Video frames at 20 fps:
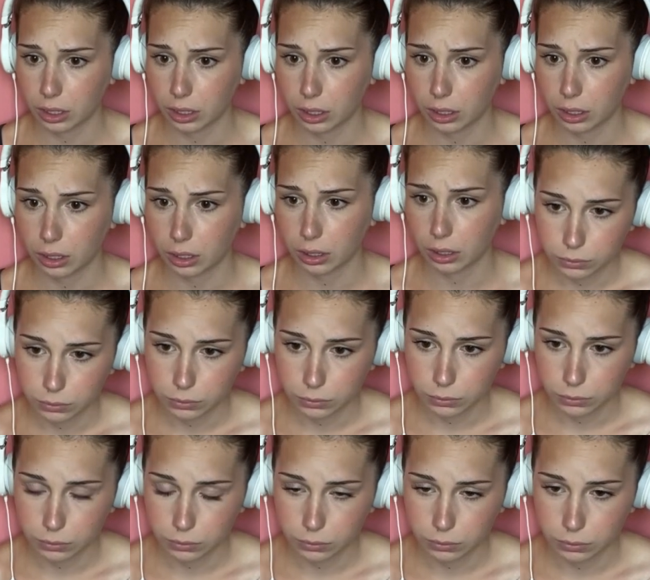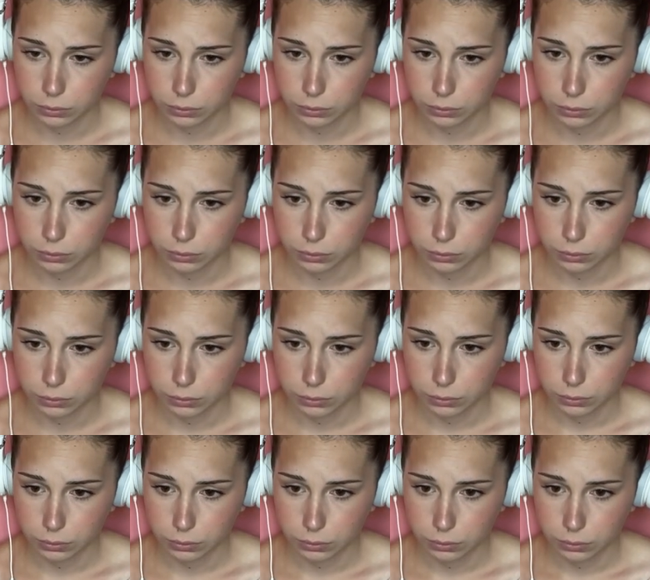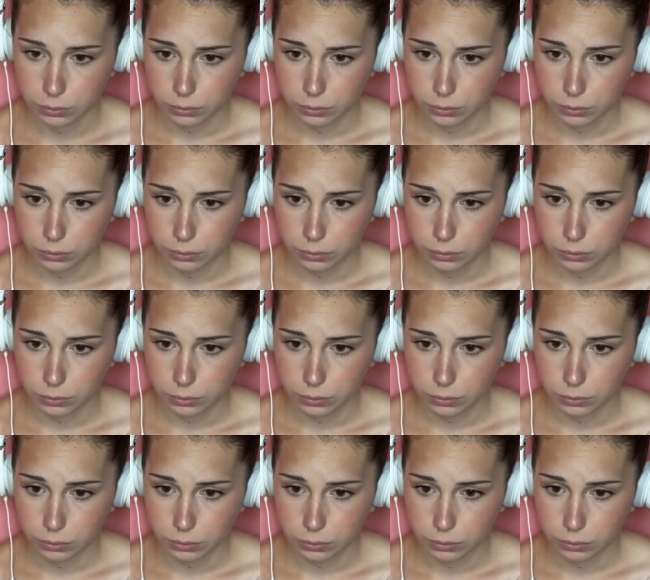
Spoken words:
[no speech]